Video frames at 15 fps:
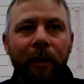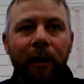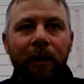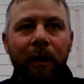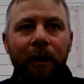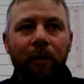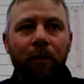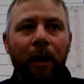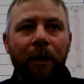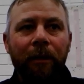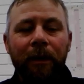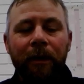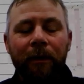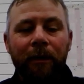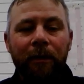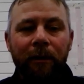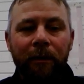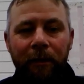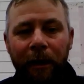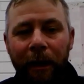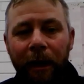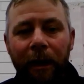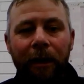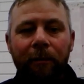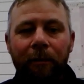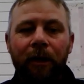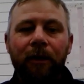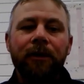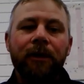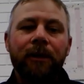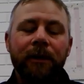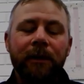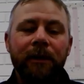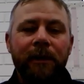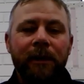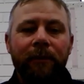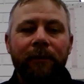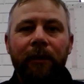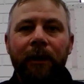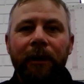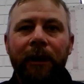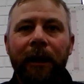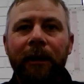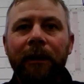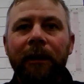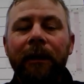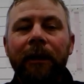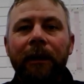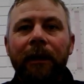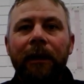worry, the hard emotions and stuff like that,